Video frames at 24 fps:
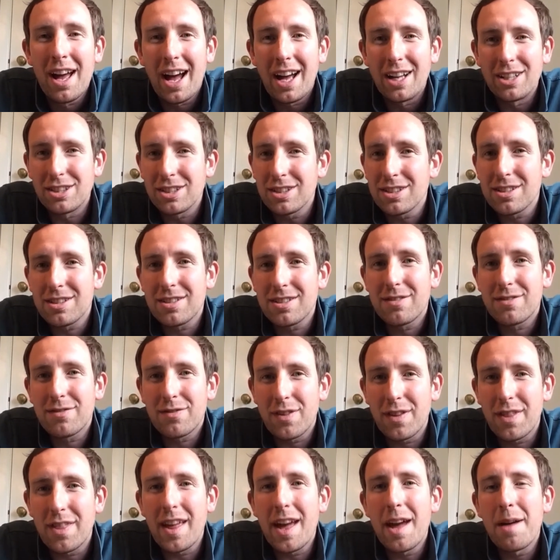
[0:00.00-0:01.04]
and just
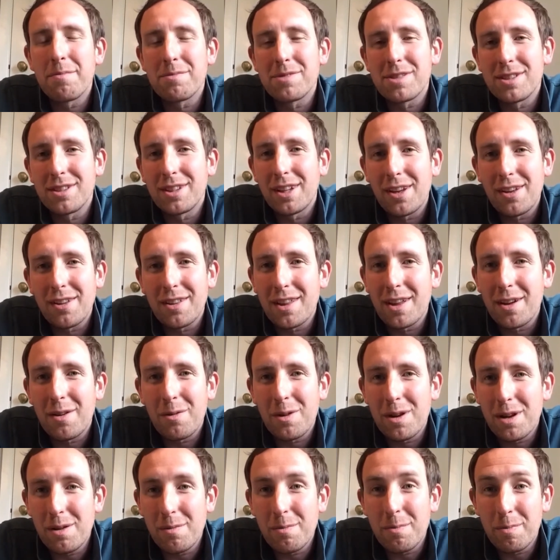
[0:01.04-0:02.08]
for them to know that
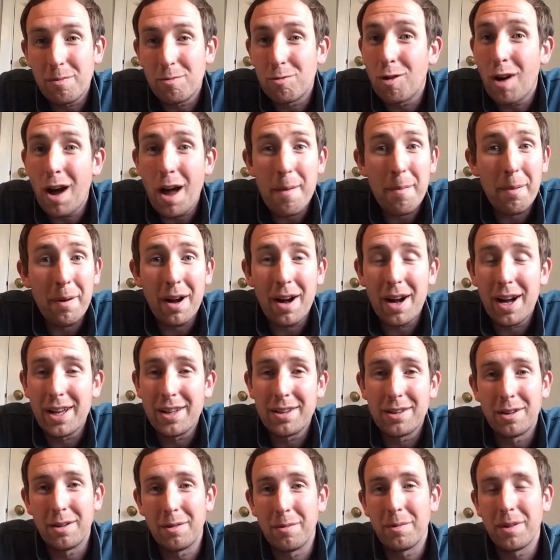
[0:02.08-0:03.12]
we're right
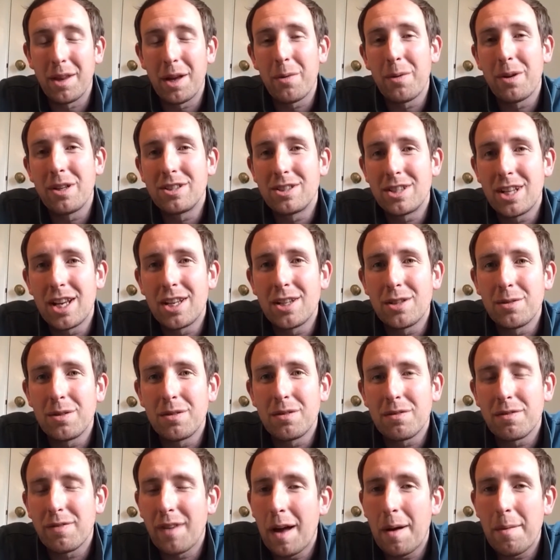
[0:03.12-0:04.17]
behind them, that we're
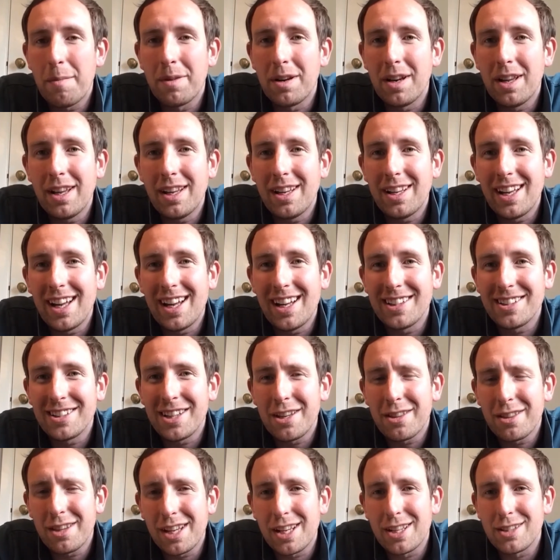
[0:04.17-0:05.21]
genuine family. And I
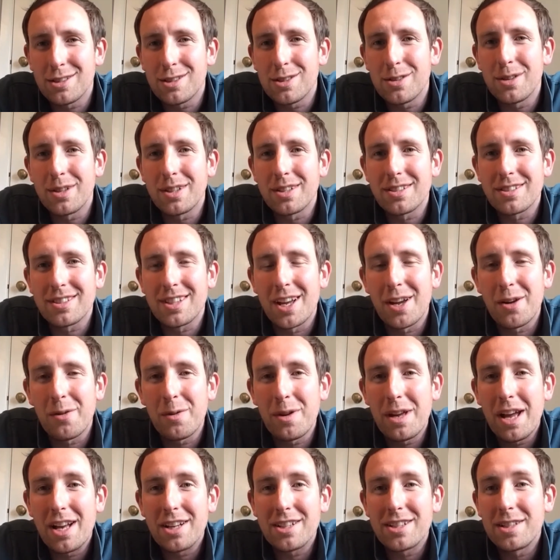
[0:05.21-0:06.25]
think in doing so,
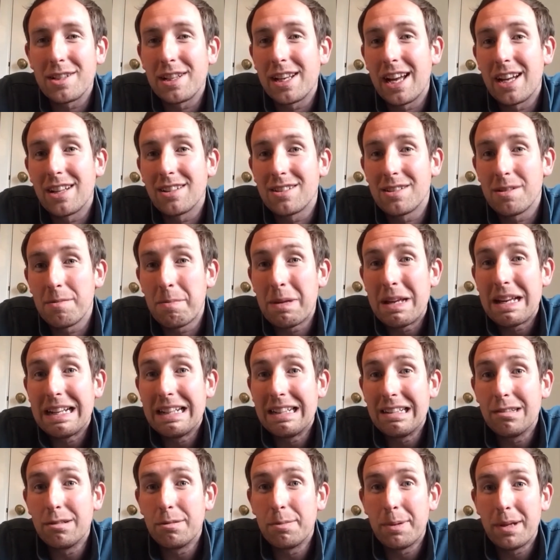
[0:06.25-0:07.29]
we actually get to be a
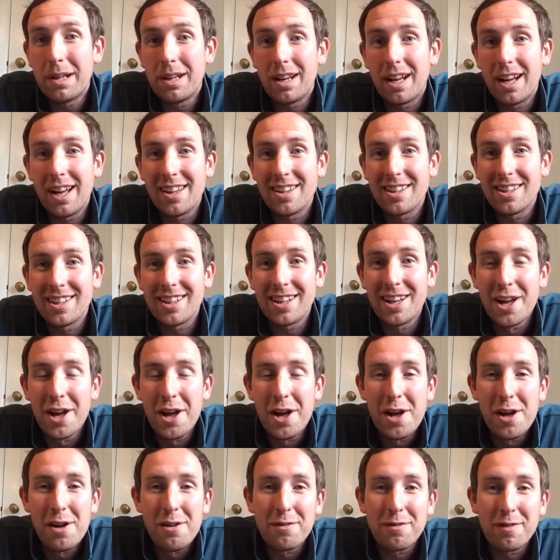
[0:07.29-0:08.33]
little bit like the
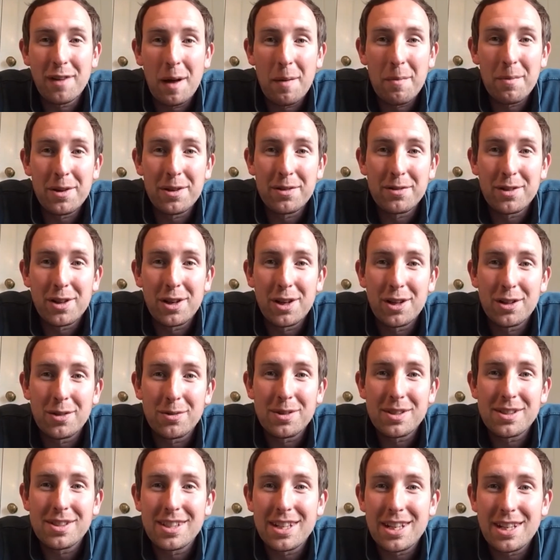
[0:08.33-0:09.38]
family of God
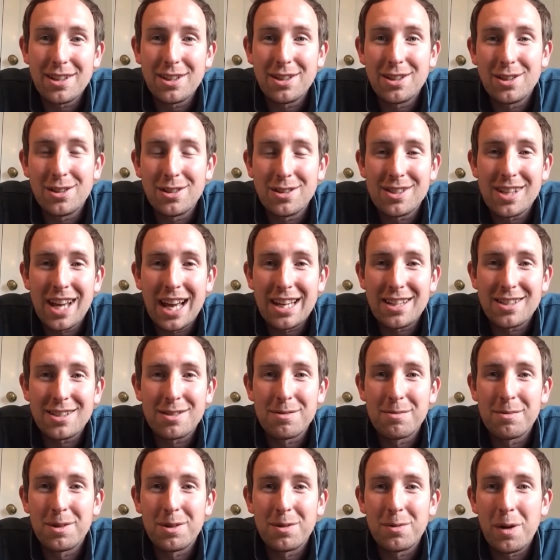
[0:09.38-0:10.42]
we see in the New
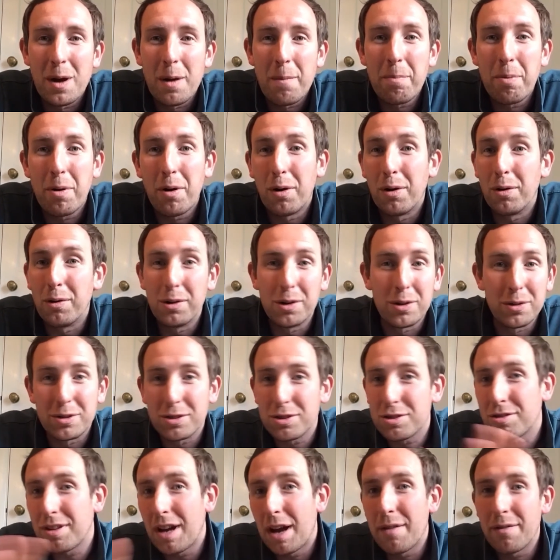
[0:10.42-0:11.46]
Testament, where Paul, who was
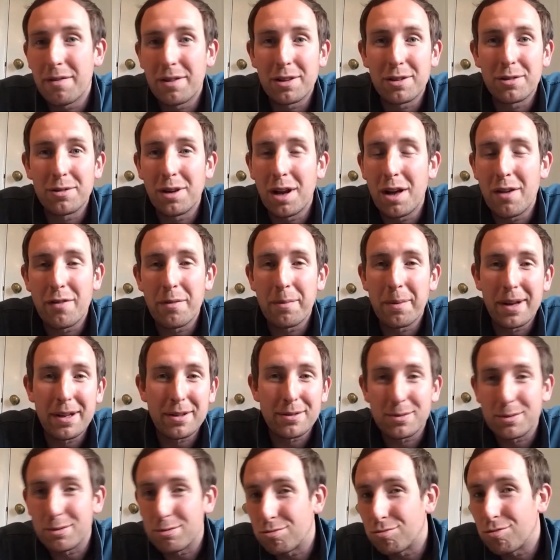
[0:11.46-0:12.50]
traveling all over the
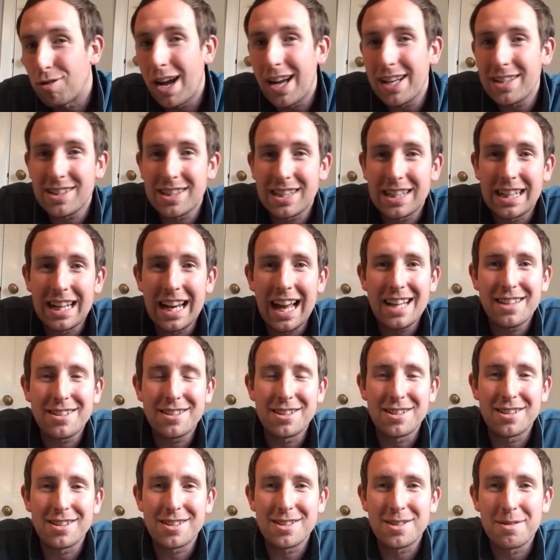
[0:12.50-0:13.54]
place, was writing
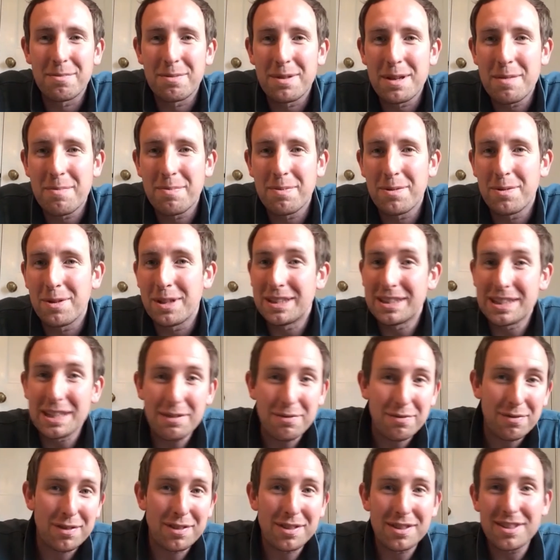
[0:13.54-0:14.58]
letters to people in
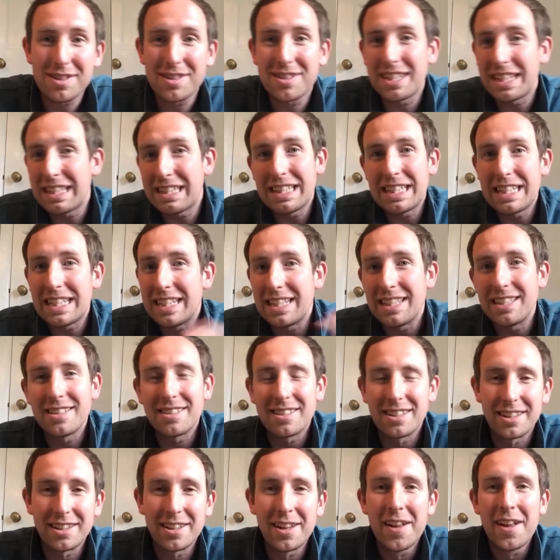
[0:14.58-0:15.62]
different cities
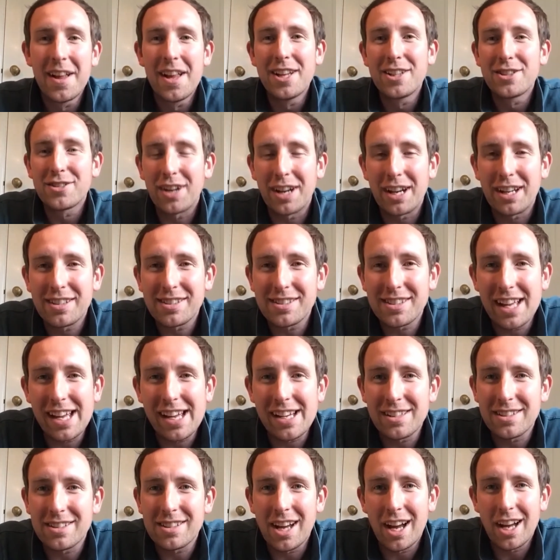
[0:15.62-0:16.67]
and trying to stay
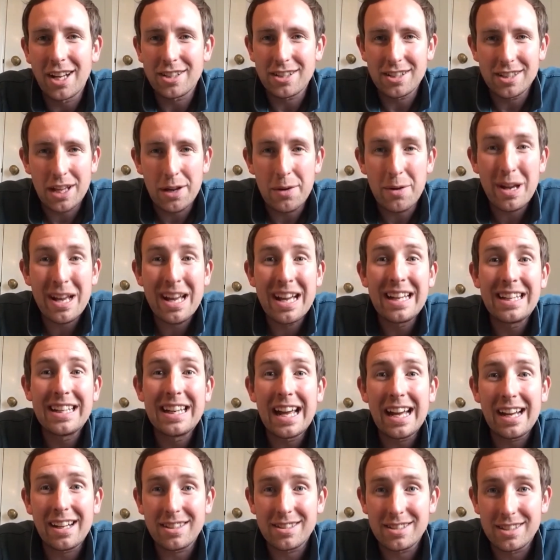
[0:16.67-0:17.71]
in touch, and they were
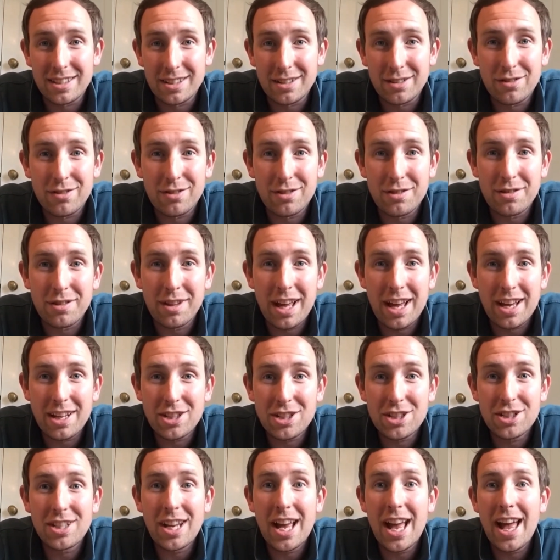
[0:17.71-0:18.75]
connected through their
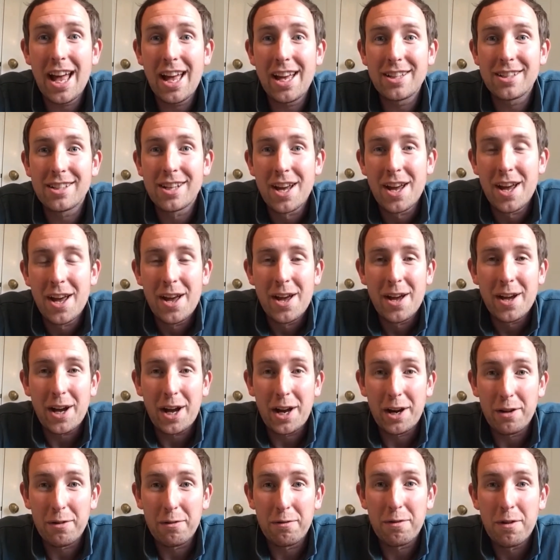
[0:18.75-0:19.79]
shared
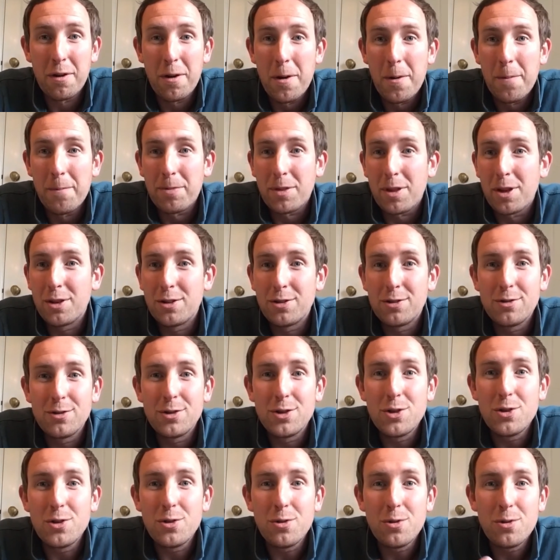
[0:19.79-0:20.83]
kind of
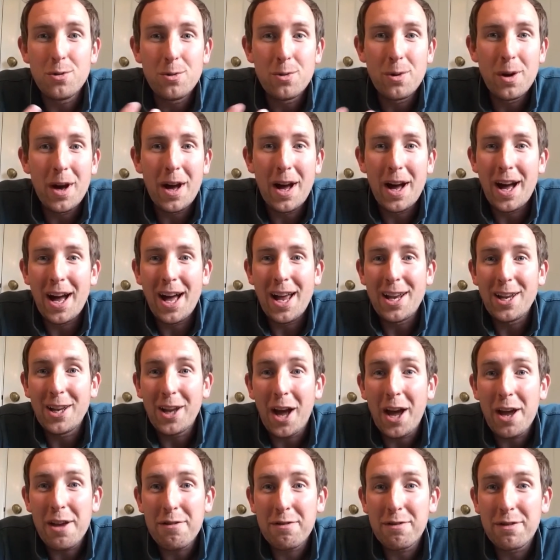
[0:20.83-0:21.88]
new
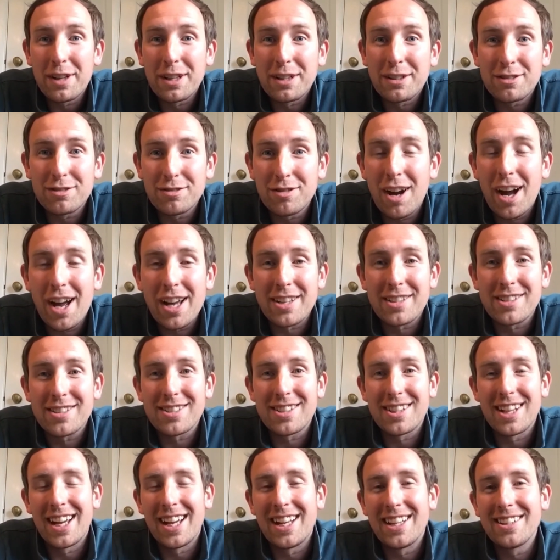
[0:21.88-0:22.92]
life in
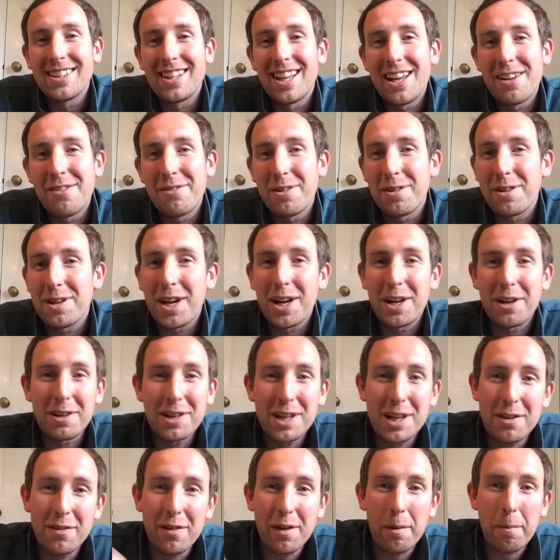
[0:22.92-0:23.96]
Christ, and they were kind
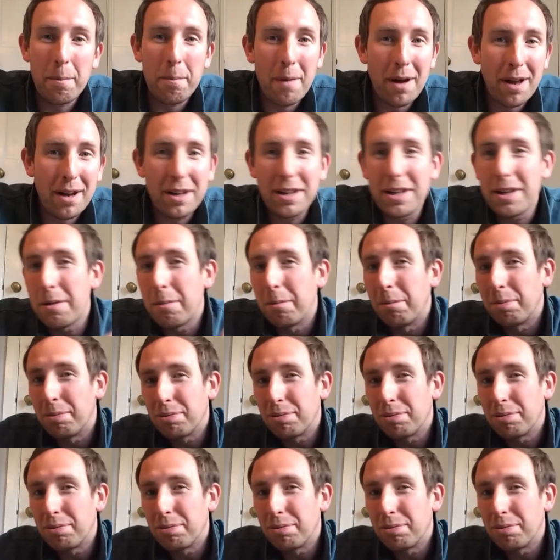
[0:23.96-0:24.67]
of giving money and